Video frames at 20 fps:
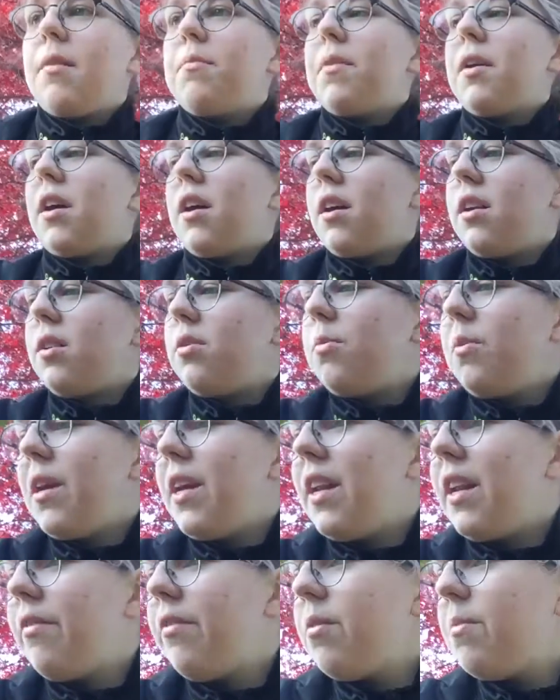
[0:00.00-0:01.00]
Happy
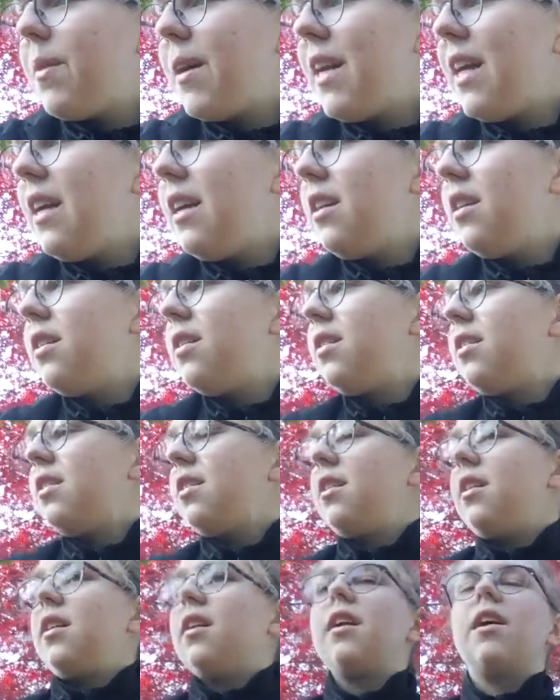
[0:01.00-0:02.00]
Halloween, everybody.
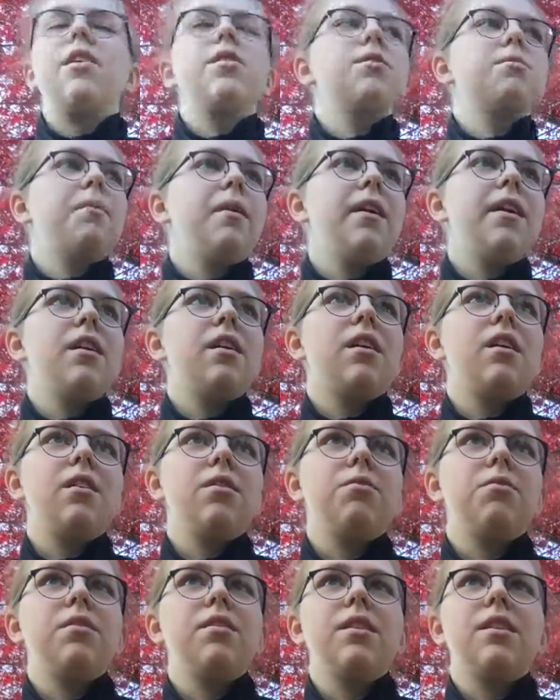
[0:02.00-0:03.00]
This might get
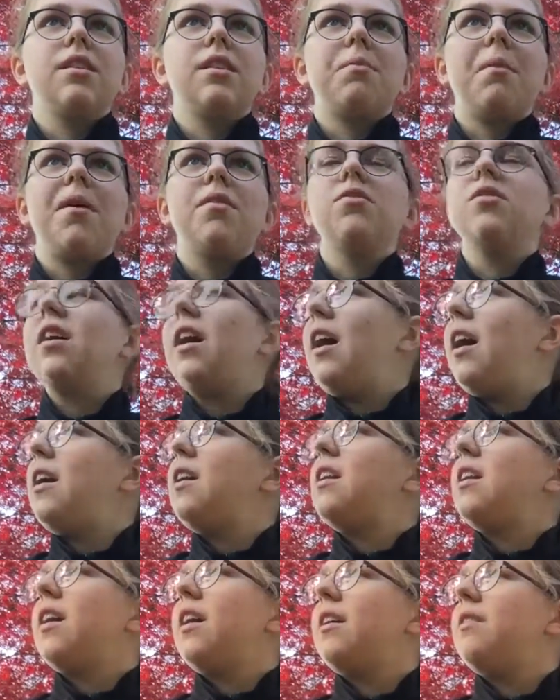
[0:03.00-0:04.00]
awkward because I'm
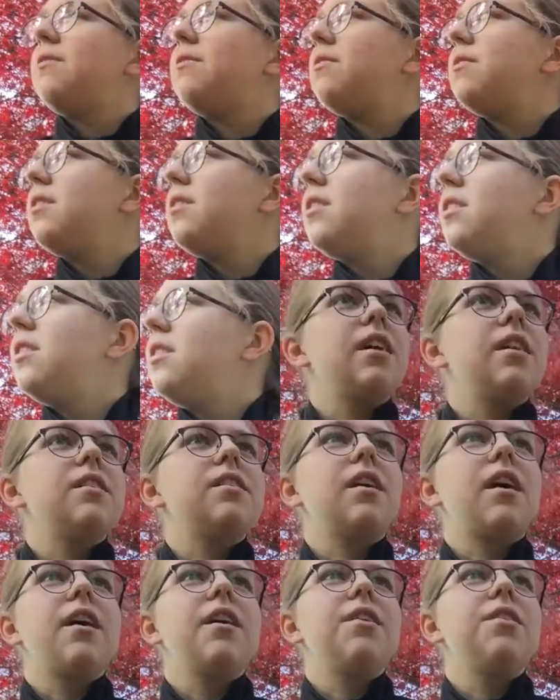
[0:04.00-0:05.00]
outside and I have
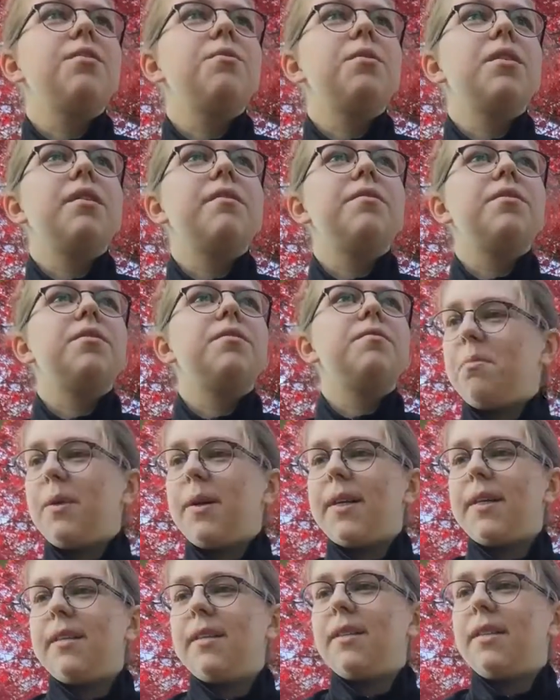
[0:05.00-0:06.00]
anxiety or whatever,
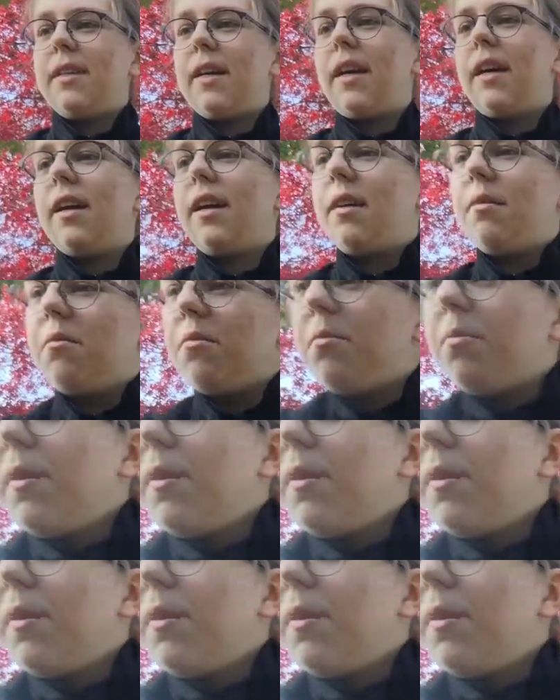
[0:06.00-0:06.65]
but today I'm